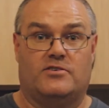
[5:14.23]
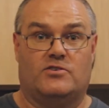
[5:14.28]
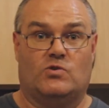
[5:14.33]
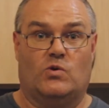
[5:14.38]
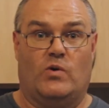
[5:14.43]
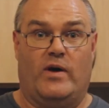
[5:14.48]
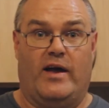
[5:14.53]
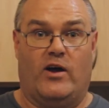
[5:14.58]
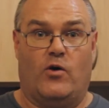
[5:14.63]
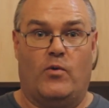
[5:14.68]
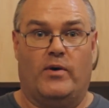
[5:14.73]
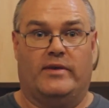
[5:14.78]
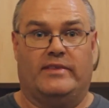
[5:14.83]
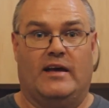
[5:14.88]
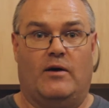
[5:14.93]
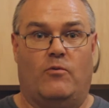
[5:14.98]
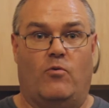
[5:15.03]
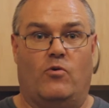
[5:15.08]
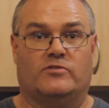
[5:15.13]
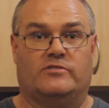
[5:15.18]
You saw how quick
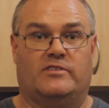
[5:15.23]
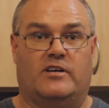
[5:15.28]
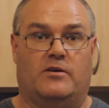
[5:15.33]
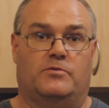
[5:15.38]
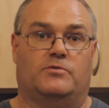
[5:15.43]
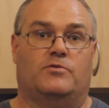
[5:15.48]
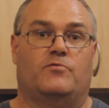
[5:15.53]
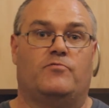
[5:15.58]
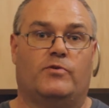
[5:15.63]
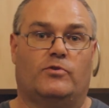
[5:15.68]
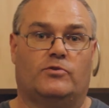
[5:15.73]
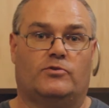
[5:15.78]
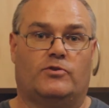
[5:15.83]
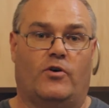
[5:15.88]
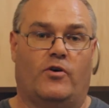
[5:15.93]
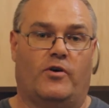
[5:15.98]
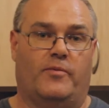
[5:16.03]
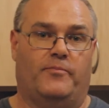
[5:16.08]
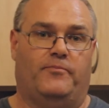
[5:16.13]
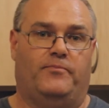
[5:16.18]
that was, that was in real
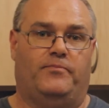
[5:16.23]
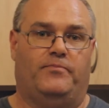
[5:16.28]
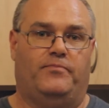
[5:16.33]
time.